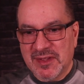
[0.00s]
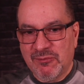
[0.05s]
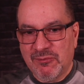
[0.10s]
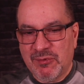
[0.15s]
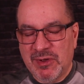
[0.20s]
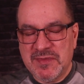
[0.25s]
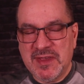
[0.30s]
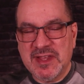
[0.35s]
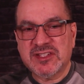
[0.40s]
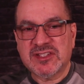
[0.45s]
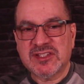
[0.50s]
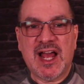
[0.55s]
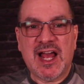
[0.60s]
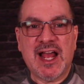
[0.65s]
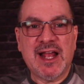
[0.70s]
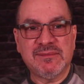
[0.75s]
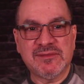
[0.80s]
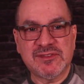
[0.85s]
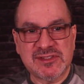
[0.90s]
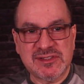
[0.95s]
when these
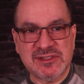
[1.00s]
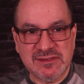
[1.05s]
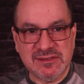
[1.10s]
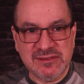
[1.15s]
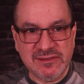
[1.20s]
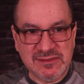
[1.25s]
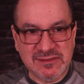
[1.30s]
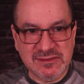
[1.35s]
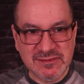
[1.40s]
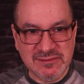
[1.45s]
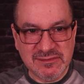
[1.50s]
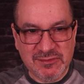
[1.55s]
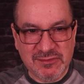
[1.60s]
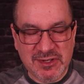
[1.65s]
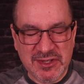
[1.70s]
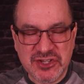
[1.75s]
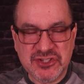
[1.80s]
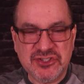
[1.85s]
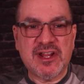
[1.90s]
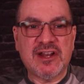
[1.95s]
times when
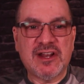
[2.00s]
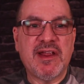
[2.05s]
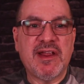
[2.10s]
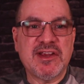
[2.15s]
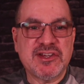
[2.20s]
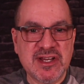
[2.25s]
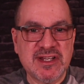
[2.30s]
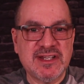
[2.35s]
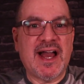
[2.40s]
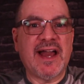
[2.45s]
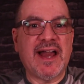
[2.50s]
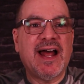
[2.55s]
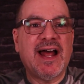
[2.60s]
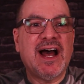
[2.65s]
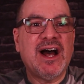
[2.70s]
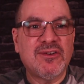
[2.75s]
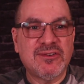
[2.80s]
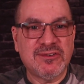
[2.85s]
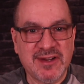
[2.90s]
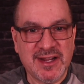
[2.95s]
this generation died
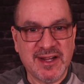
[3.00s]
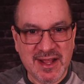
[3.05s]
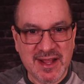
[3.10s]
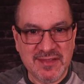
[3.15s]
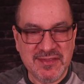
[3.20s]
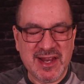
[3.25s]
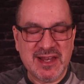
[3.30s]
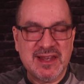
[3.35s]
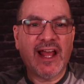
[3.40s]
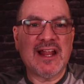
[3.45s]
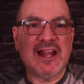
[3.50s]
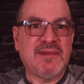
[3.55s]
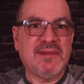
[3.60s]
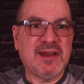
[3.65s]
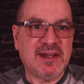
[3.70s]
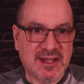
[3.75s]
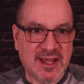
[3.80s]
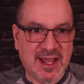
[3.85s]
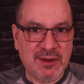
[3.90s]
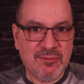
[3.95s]
out, right, and the
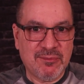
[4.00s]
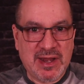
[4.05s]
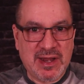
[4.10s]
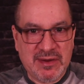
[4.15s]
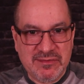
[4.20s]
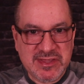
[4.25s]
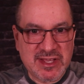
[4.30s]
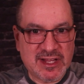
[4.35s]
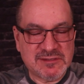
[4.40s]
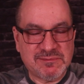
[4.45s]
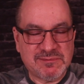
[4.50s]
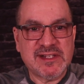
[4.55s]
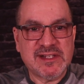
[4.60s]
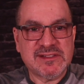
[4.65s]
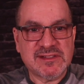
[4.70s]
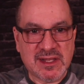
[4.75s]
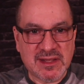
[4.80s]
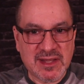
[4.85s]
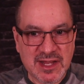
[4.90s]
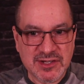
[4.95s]
enlightenment came where everything is based
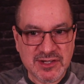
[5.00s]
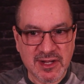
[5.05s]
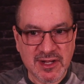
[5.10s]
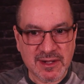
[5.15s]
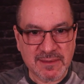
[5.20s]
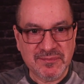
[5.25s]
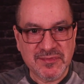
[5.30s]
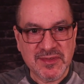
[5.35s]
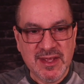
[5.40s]
on logic,